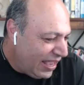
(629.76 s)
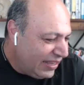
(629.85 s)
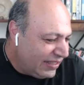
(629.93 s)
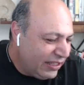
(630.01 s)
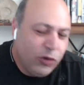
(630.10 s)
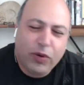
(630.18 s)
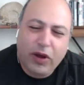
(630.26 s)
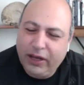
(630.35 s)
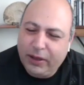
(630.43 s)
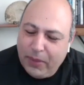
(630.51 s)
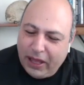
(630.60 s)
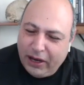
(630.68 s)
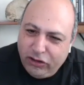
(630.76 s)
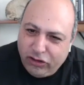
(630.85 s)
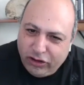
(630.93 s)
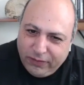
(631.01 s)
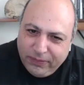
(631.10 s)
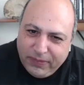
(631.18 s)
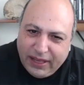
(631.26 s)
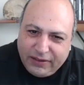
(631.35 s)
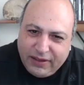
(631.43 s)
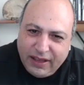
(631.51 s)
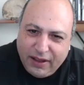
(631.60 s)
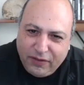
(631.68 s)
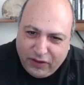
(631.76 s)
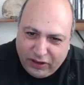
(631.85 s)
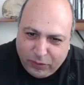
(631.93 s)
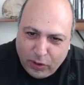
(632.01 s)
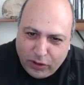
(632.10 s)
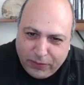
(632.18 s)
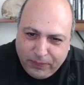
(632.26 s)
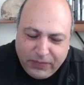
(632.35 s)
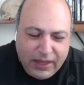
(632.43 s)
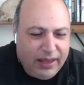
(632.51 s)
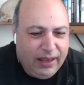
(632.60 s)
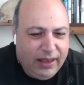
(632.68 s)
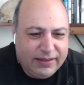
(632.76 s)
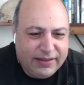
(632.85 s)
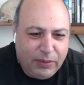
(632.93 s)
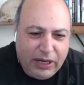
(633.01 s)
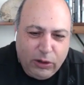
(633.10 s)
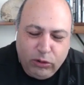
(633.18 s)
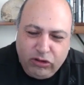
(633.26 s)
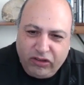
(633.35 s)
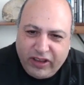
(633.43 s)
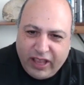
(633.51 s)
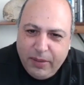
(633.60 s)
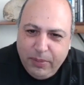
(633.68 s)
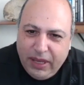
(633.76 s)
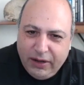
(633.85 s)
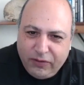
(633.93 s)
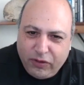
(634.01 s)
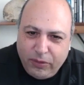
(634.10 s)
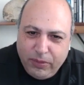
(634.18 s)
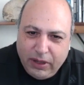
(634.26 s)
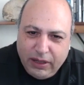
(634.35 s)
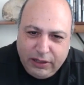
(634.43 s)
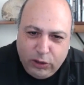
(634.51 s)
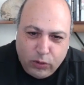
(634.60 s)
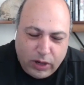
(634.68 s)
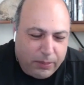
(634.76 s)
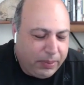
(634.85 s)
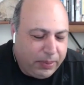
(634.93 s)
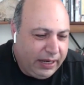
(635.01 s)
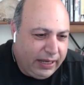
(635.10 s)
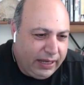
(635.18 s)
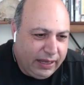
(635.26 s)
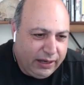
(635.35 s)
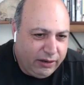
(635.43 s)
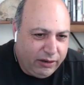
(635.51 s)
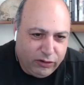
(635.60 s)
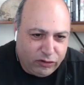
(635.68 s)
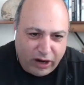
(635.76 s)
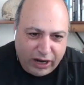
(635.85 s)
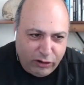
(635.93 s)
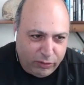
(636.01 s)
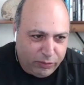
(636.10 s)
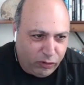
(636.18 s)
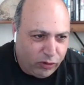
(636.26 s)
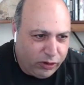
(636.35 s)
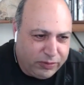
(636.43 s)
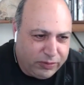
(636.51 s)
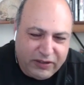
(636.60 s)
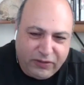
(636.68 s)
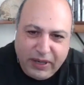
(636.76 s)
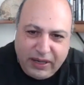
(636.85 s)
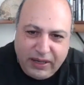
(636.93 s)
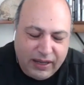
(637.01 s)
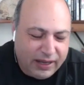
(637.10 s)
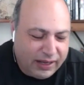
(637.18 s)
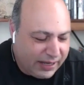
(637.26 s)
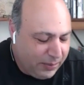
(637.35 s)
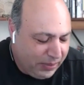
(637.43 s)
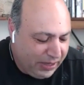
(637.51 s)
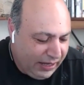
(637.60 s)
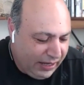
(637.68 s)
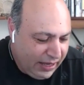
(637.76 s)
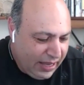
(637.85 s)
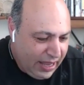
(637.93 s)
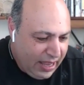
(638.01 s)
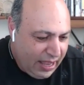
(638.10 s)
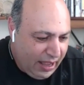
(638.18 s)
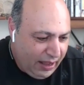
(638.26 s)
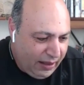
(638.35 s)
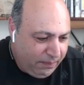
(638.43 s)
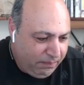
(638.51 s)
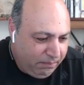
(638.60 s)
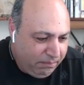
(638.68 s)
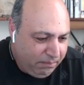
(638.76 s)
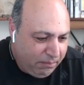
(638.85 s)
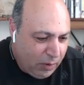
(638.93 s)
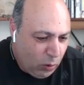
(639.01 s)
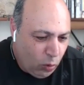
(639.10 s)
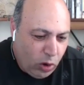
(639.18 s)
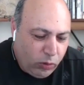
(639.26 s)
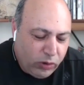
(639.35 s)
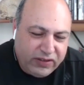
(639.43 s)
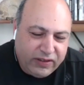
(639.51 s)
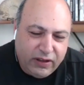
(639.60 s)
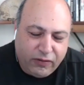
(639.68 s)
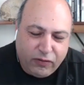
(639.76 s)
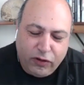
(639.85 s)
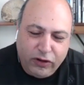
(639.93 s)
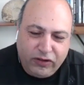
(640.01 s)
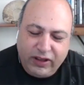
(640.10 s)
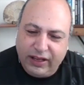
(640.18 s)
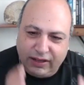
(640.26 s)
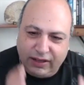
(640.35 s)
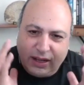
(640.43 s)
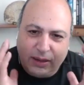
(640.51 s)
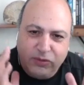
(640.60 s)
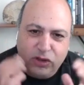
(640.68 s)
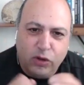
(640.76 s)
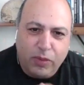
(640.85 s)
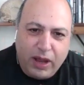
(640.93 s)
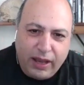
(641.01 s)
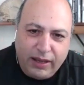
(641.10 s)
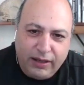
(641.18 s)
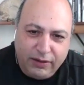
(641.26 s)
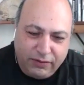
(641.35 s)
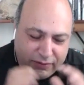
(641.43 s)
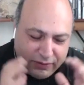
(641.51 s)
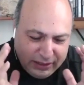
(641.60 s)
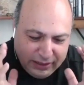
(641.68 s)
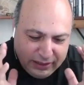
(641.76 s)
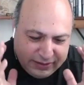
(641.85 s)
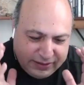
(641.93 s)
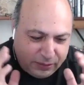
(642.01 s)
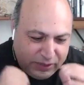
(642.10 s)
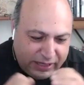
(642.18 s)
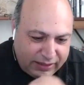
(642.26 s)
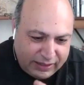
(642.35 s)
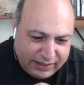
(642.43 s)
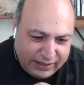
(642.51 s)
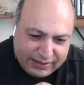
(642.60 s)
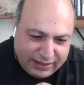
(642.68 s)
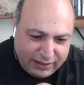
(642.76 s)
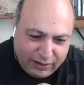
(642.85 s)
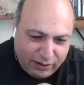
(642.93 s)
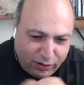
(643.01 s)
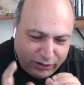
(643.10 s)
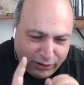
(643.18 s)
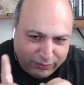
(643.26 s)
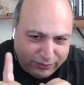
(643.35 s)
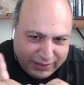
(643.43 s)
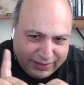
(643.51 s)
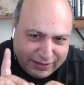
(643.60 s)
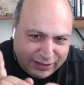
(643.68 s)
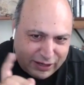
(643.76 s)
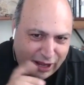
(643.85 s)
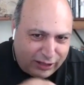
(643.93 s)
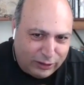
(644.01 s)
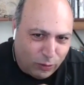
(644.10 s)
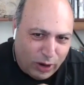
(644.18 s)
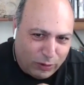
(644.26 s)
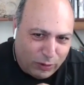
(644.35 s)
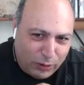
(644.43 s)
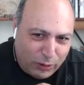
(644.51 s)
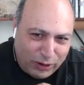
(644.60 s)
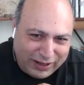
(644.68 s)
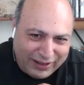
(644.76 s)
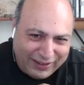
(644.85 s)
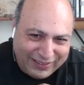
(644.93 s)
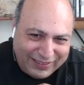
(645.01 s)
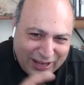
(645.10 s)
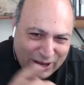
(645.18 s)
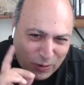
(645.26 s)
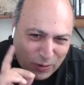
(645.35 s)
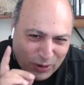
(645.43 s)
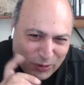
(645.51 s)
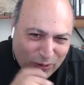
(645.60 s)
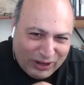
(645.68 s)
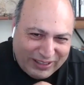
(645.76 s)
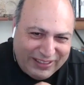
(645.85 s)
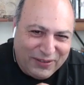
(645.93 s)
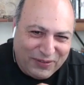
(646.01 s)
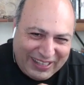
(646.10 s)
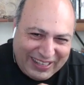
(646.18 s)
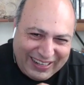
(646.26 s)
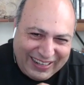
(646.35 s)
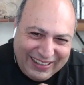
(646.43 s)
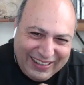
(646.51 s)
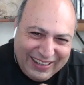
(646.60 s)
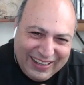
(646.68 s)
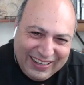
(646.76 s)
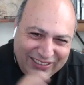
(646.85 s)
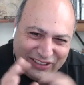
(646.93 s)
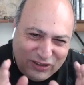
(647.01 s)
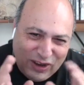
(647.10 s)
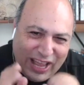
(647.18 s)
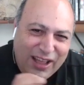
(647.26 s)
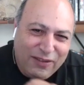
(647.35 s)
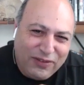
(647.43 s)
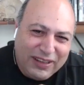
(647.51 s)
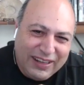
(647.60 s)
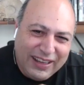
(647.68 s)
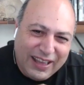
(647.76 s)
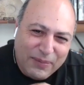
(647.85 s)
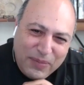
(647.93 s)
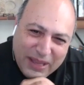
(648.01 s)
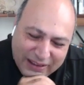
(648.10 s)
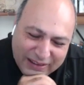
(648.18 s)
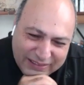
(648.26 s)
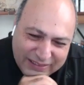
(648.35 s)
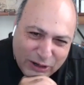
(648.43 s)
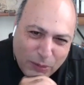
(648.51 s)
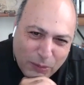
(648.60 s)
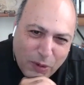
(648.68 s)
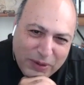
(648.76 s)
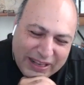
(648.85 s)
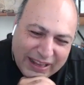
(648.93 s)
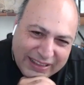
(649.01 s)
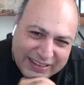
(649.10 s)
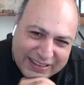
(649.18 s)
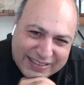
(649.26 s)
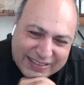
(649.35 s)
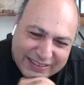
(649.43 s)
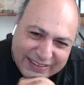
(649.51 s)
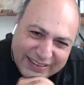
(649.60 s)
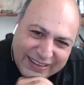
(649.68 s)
As a new product manager at Facebook, somebody who just came in from a new company and you're trying to absorb this big company, what was the first thing that comes to your mind of something that they said, oh no, this is not the way we work here. We work differently. Did you have a moment like this?